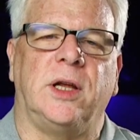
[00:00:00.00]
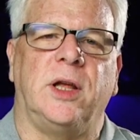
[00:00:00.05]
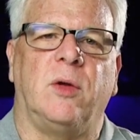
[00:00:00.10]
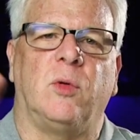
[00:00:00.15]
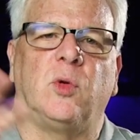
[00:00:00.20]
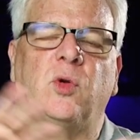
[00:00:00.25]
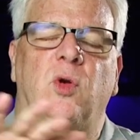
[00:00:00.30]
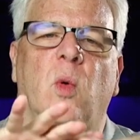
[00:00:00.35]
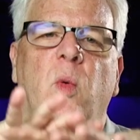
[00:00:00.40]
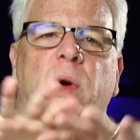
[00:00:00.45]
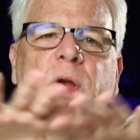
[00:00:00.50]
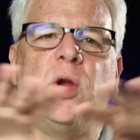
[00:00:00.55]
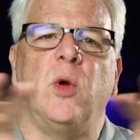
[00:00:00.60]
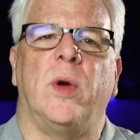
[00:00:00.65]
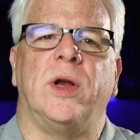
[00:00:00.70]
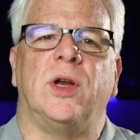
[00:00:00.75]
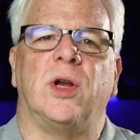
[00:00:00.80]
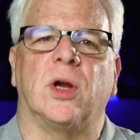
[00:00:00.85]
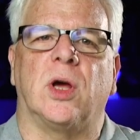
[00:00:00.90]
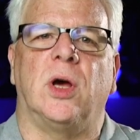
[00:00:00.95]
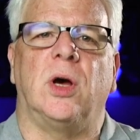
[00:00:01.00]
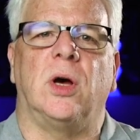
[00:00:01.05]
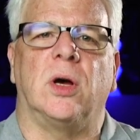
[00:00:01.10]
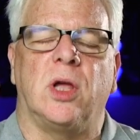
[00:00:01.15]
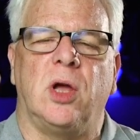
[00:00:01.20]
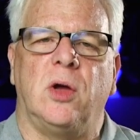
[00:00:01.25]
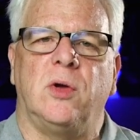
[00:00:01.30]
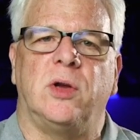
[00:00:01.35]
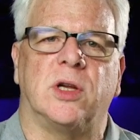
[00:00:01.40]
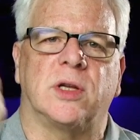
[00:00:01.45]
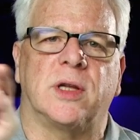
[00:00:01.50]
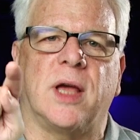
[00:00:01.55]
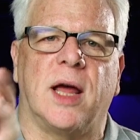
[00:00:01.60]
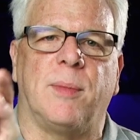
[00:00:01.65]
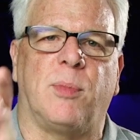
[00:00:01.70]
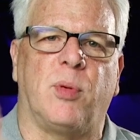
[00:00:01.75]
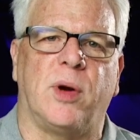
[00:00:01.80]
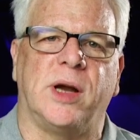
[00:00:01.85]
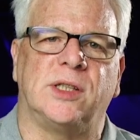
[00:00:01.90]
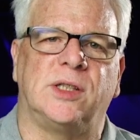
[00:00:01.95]
you know, so when you went to cook, you just
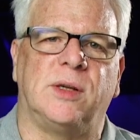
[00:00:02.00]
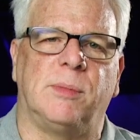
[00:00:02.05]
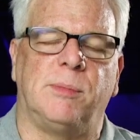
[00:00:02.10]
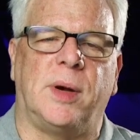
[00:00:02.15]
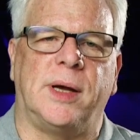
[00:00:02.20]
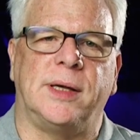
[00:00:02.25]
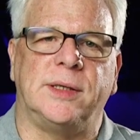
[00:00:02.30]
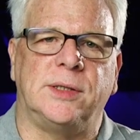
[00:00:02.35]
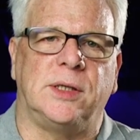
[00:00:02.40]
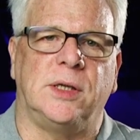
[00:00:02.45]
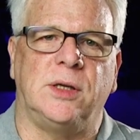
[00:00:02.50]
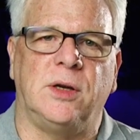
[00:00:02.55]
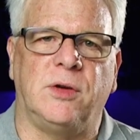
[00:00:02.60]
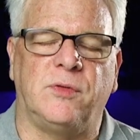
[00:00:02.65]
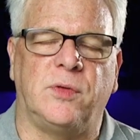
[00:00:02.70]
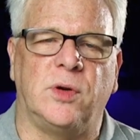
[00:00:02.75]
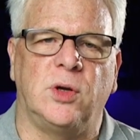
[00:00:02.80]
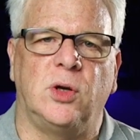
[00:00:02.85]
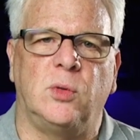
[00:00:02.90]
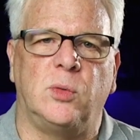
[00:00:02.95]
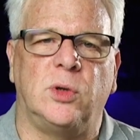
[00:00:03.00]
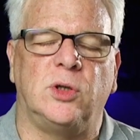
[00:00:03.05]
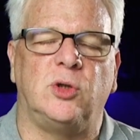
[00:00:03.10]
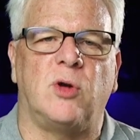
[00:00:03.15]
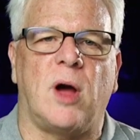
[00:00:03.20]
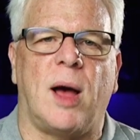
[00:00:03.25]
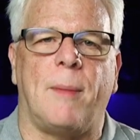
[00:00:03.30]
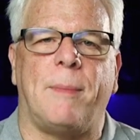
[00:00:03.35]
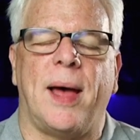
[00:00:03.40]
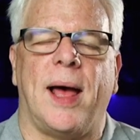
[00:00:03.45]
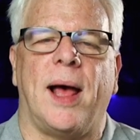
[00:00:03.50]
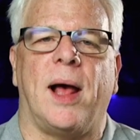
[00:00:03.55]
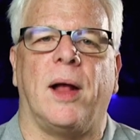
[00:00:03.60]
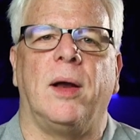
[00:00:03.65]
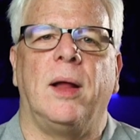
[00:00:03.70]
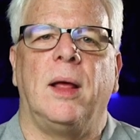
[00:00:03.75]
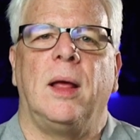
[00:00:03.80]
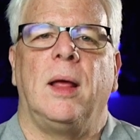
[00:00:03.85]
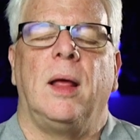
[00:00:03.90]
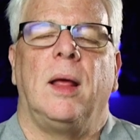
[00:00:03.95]
kind of press some buttons and your food would drop out.